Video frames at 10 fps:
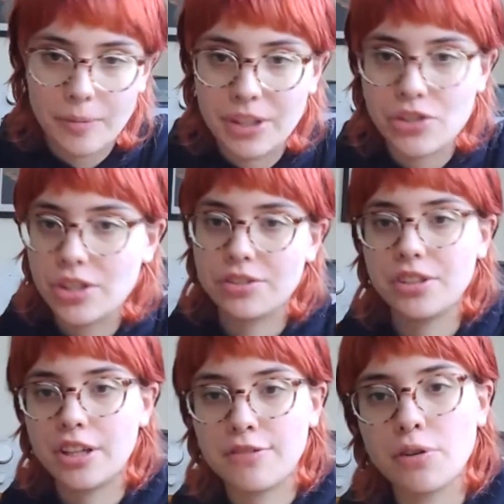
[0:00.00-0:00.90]
just to
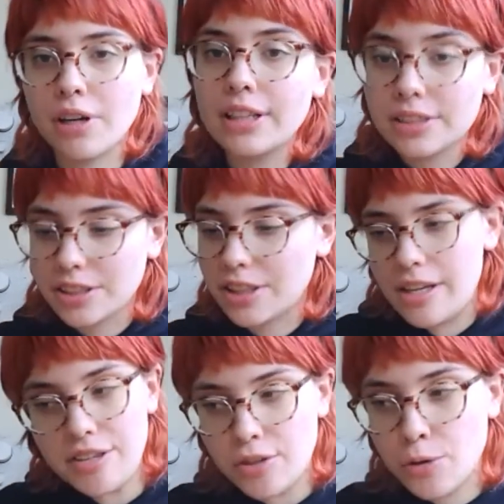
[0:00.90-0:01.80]
give your
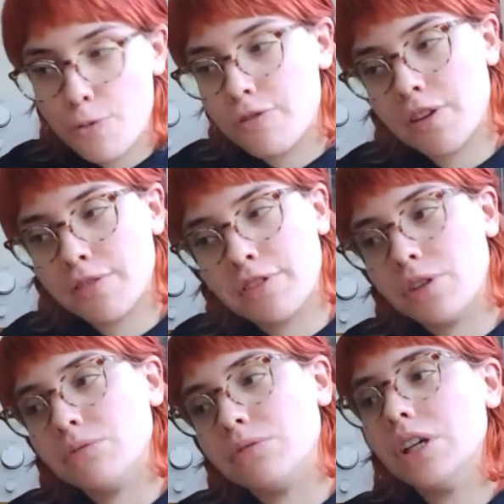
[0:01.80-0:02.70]
listeners an
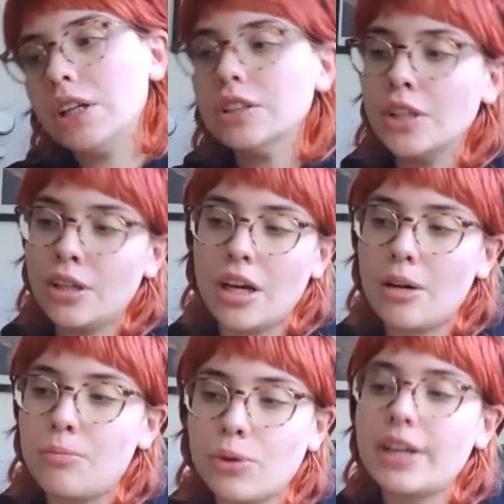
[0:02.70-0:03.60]
overview,
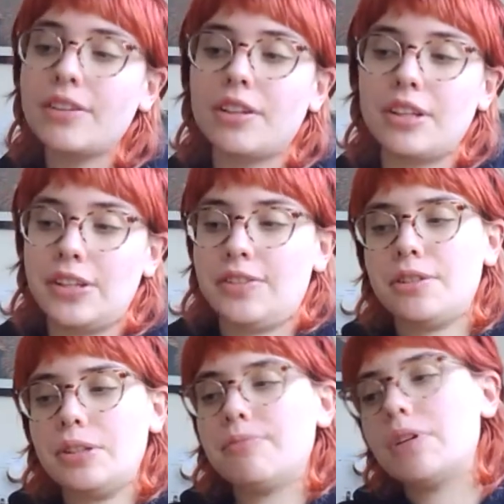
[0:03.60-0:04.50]
Brighton is
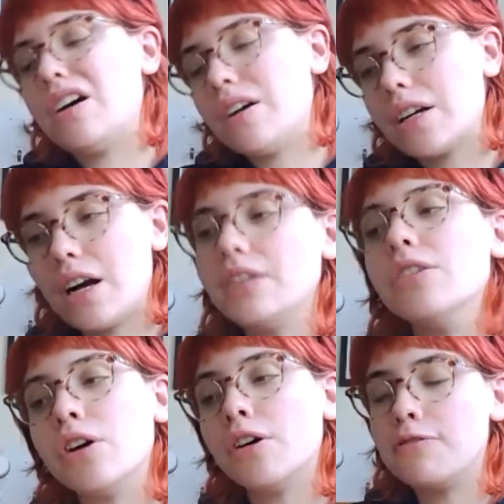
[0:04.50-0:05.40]
kind
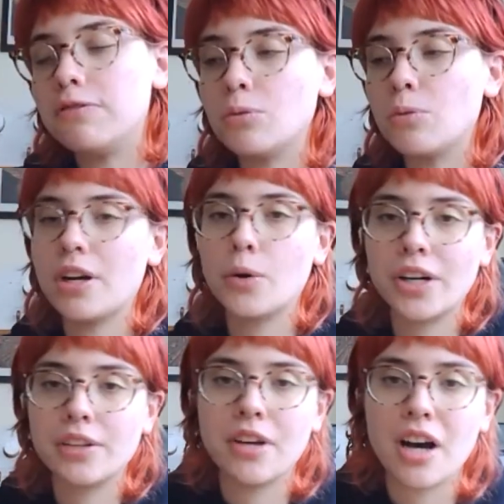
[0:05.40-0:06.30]
of
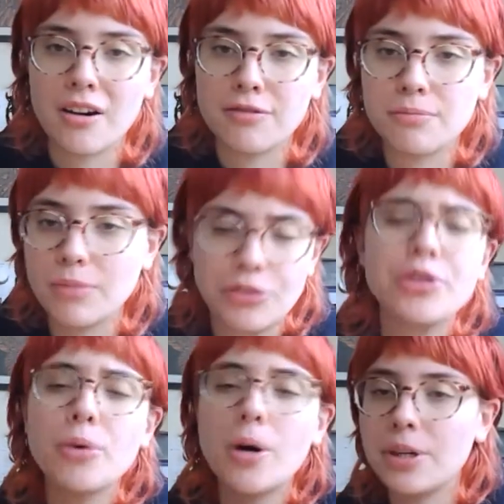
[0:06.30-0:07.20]
1.5 hours,
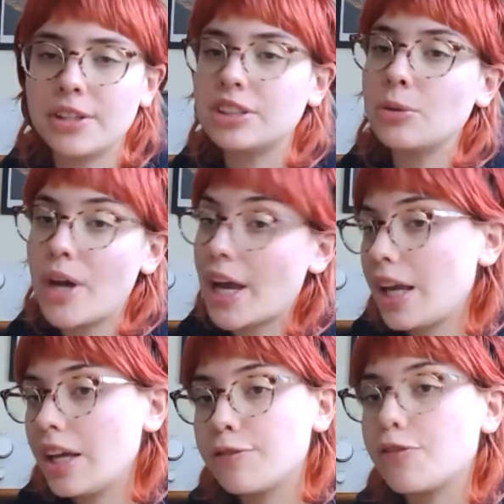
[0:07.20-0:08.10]
2 hours
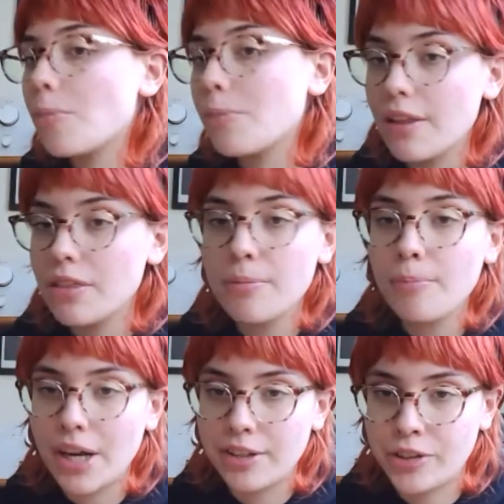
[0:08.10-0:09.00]
away from London
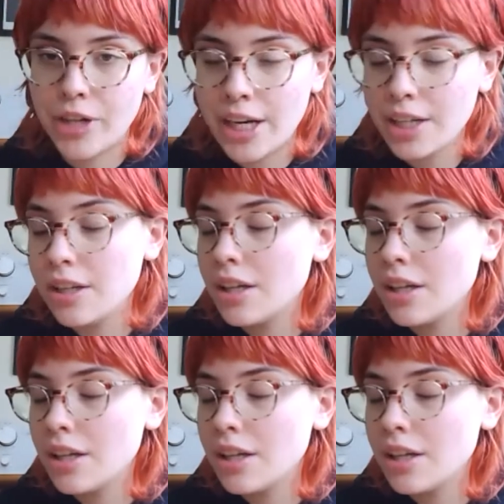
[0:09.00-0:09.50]
by train.